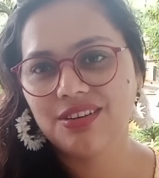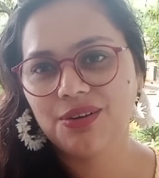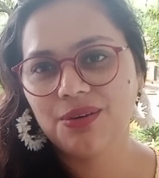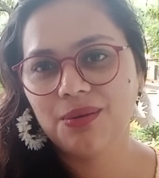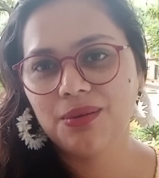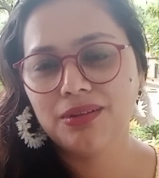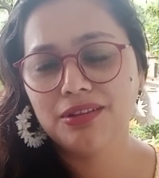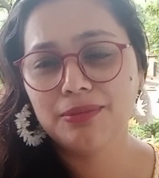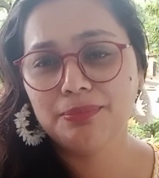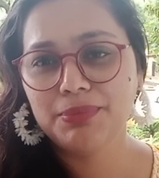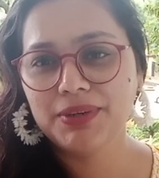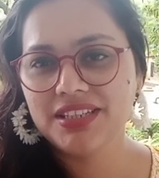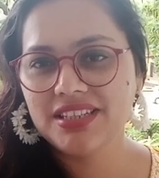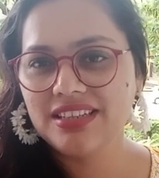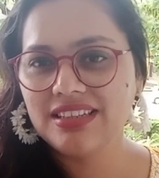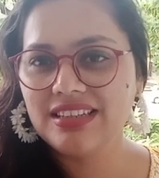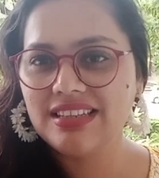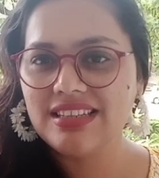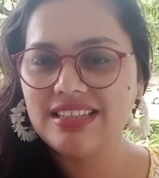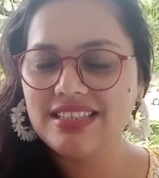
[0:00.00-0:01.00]
all the
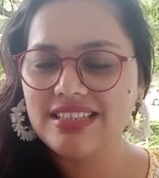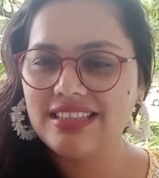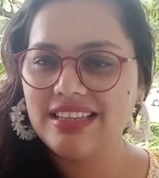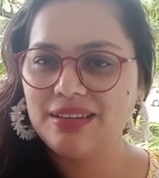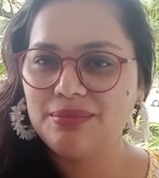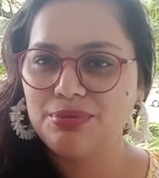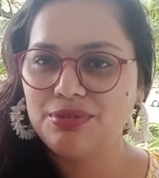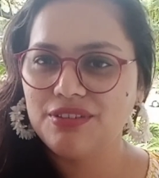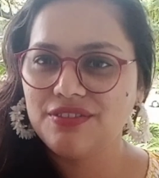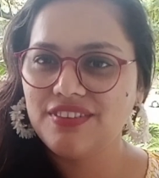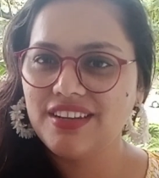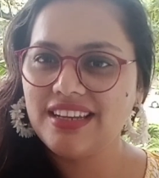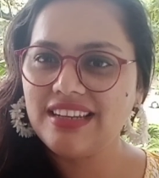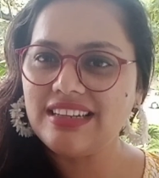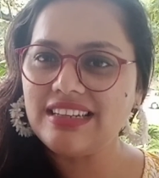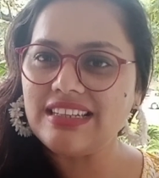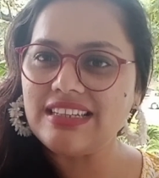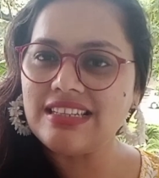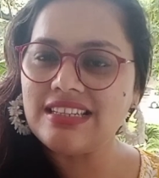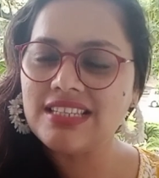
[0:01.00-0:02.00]
bitterness that
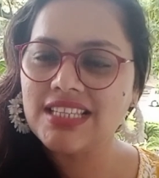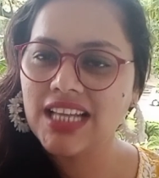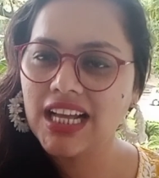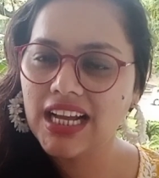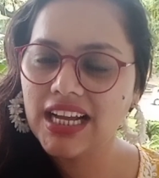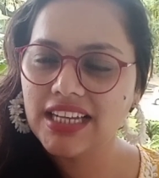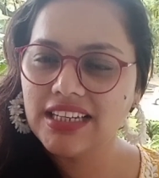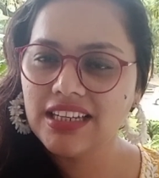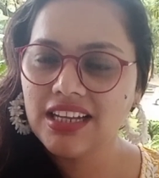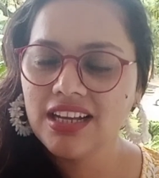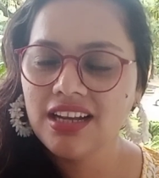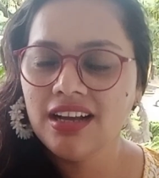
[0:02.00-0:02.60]
prevailed inside.